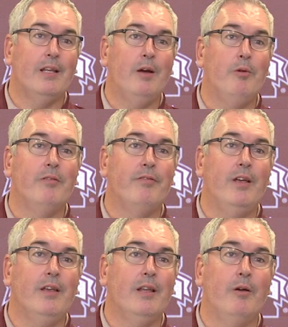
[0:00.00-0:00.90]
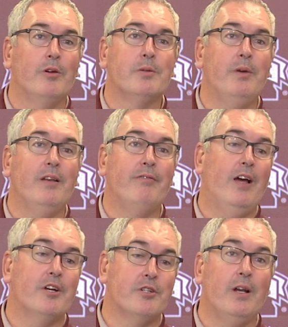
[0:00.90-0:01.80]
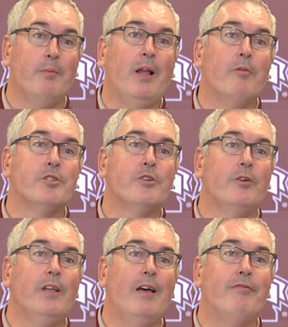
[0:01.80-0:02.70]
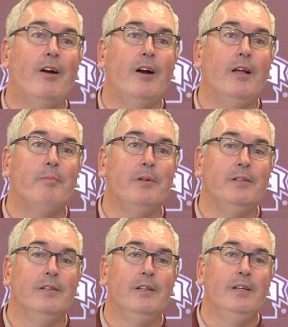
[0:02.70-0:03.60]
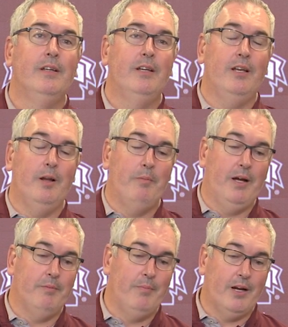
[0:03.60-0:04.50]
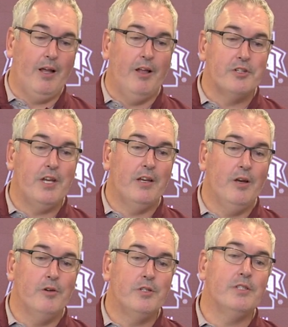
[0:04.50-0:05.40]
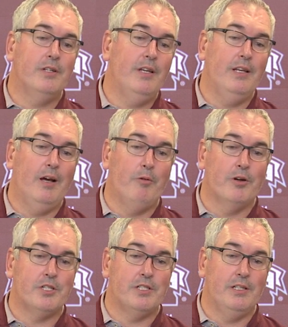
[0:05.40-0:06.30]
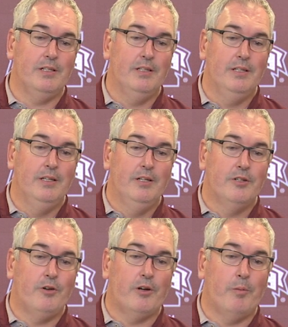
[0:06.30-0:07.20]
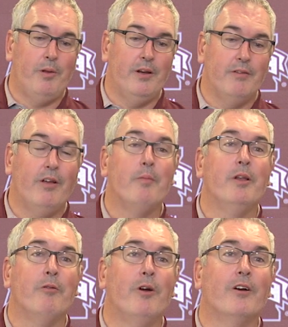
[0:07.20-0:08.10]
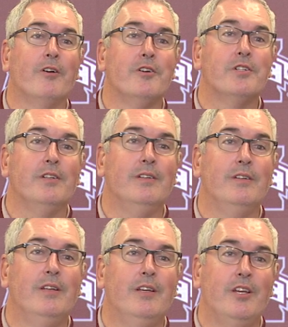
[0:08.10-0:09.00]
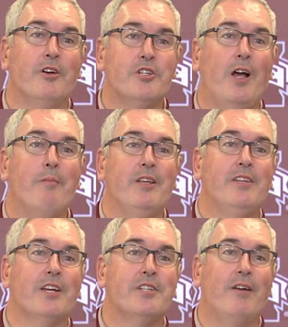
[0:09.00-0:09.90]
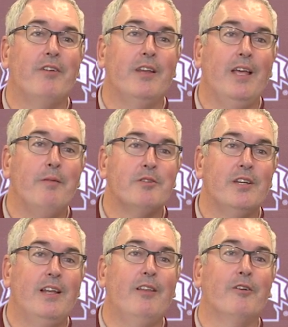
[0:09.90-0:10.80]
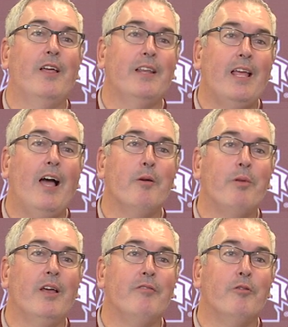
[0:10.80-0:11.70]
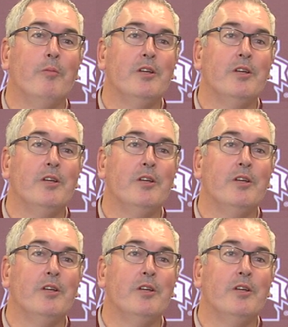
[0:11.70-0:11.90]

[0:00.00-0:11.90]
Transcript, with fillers: That wasn't fake, and that wasn't manufactured. I mean, I was truly that fired up, and you know, my, my college head coach is he now works as a director of player development at Rutgers, and you know, shot me a text after the game and said that looked like the guy who played for me.